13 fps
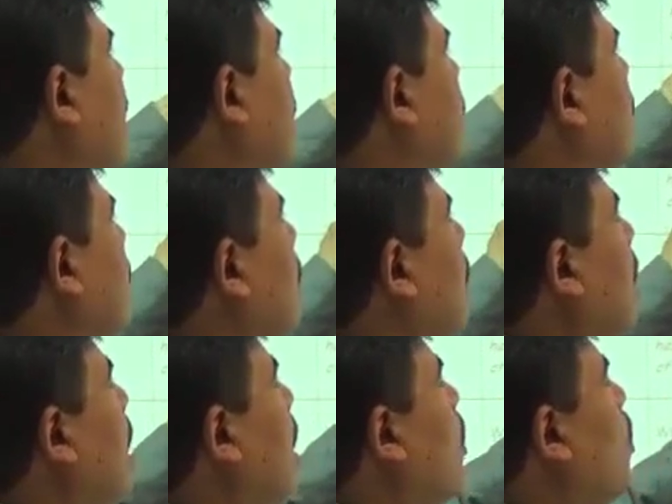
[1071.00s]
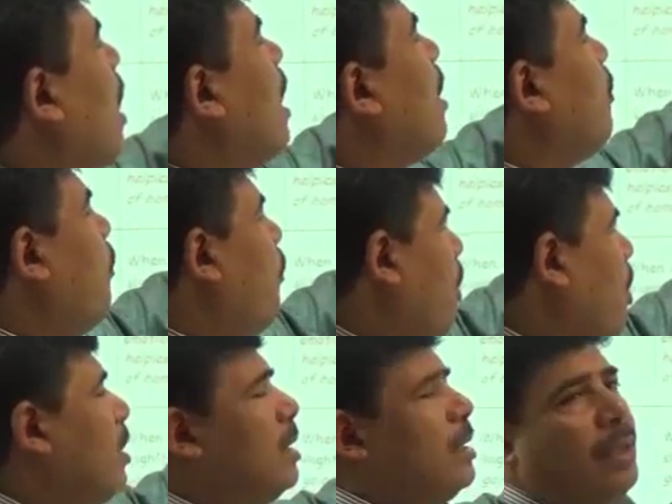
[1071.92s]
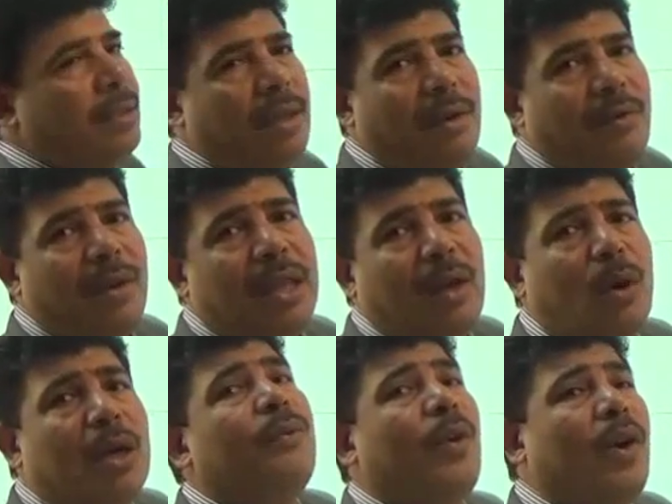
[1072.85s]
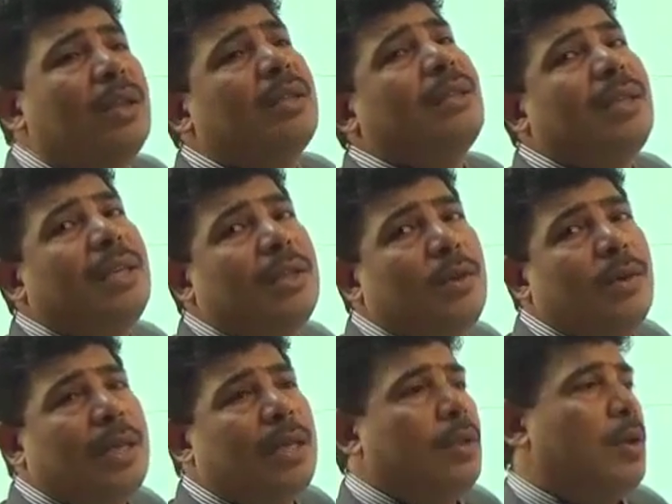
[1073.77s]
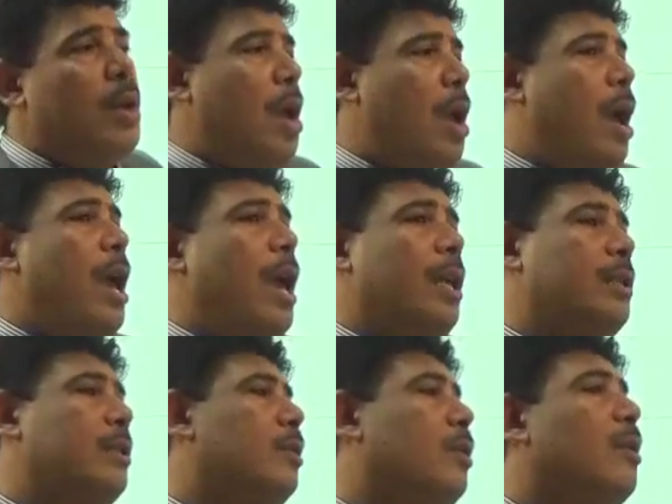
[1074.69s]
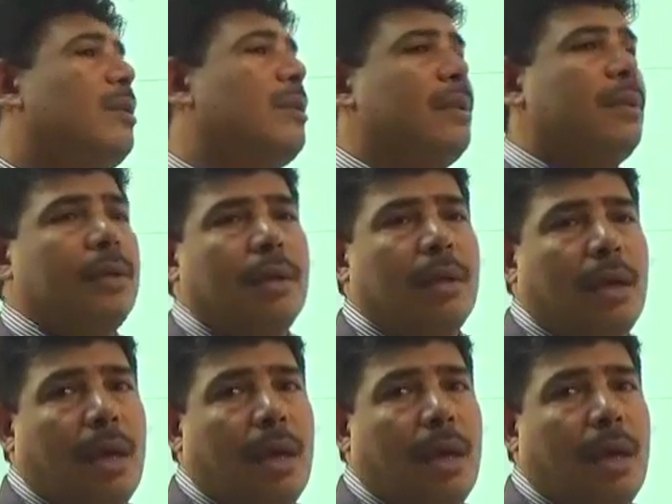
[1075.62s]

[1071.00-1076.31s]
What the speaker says: your mind. Who are forced. Even the word forced is using it's not